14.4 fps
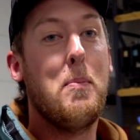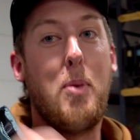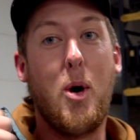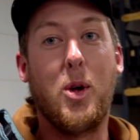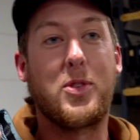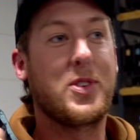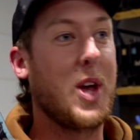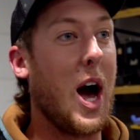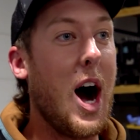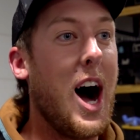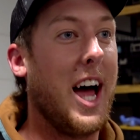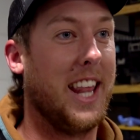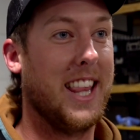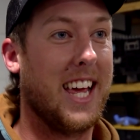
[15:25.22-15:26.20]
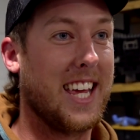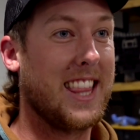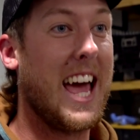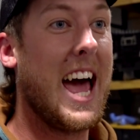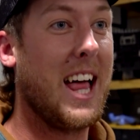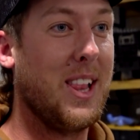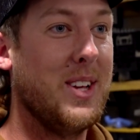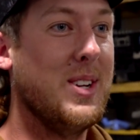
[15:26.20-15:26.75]
bolts gone, like
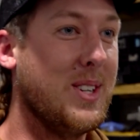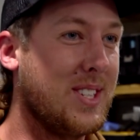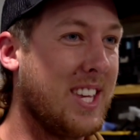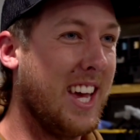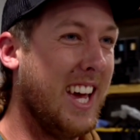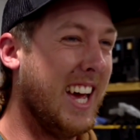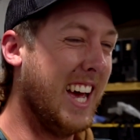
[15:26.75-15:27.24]
that loose.